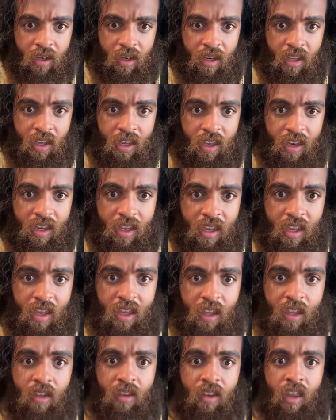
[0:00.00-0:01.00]

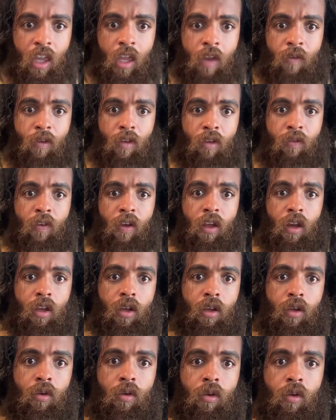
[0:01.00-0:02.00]
Lydia. Thank you for the
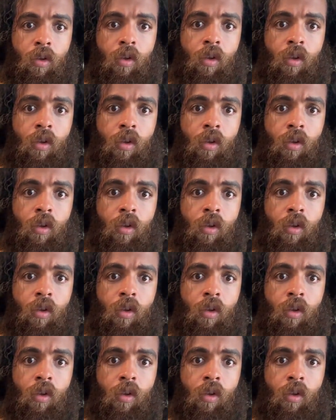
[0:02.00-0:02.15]
follow.